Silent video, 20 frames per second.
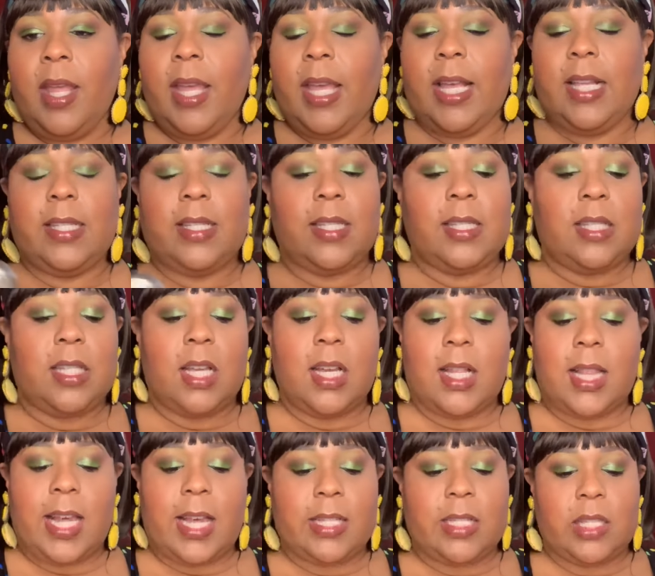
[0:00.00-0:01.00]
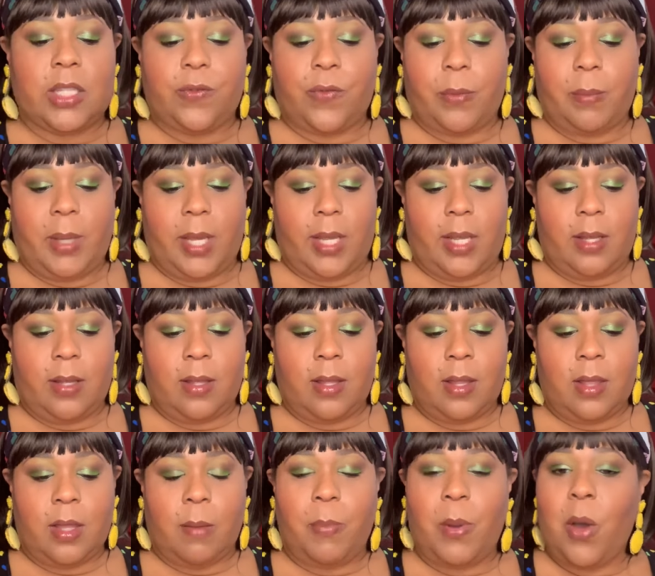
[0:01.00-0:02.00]
It's the sunglasses for me.
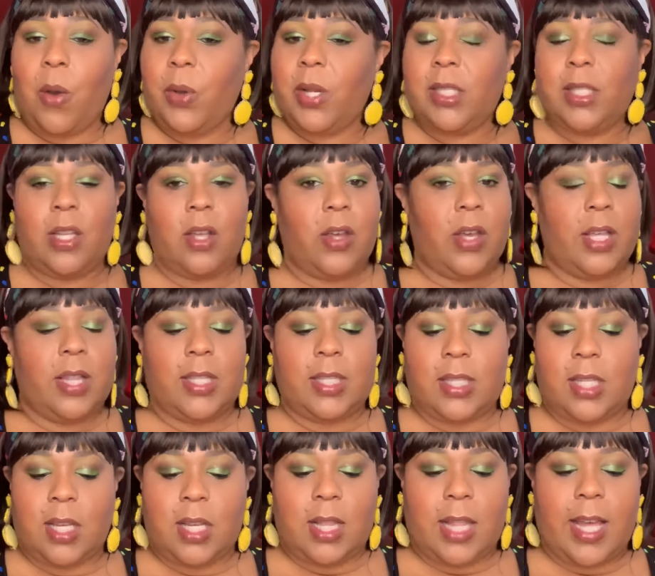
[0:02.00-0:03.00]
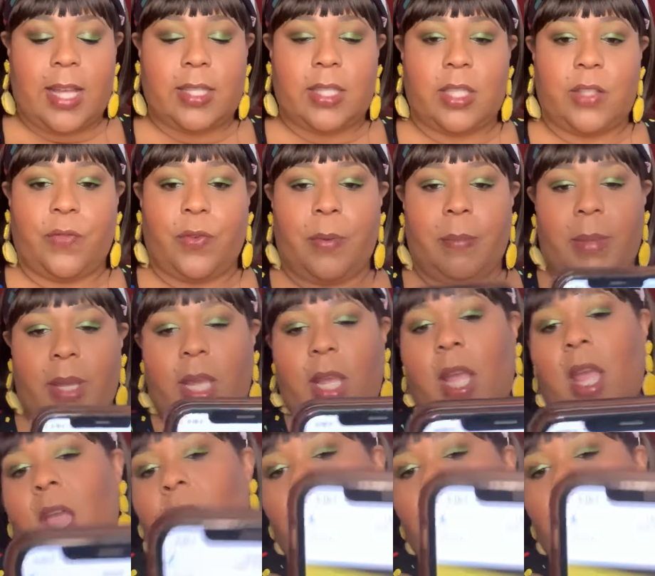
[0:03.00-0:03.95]
The ponytail and the sunglasses for me.